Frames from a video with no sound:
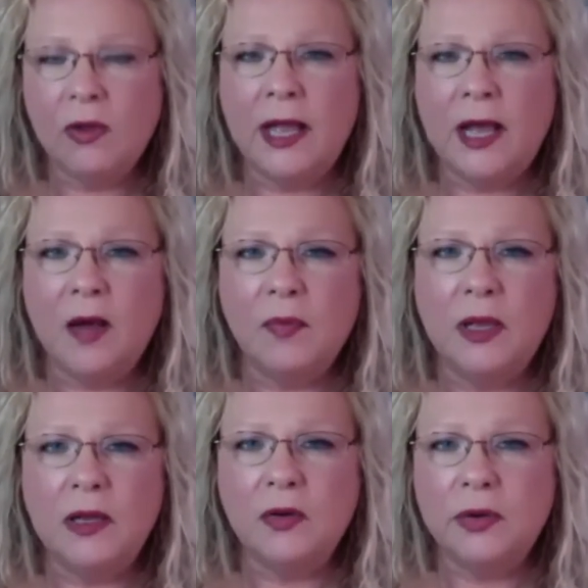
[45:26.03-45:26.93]
help
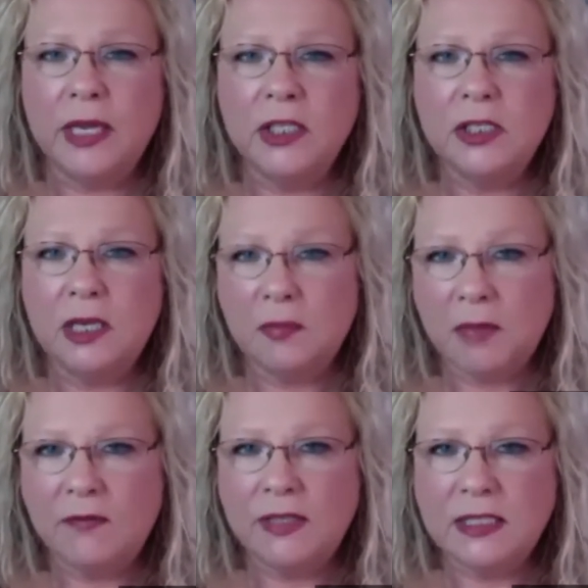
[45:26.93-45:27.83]
creation and
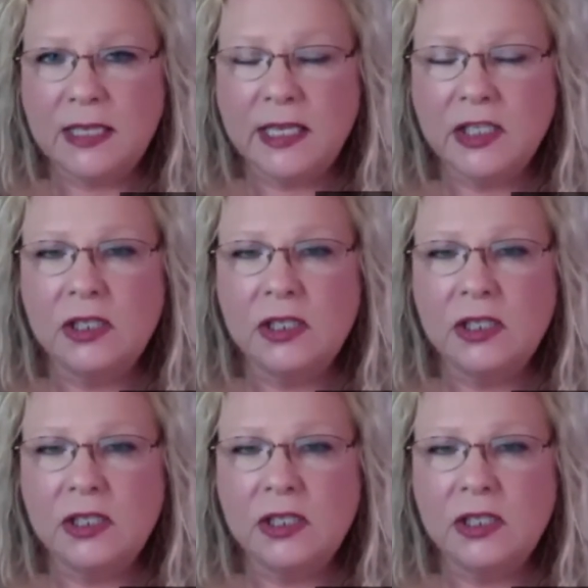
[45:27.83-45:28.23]
manifestation.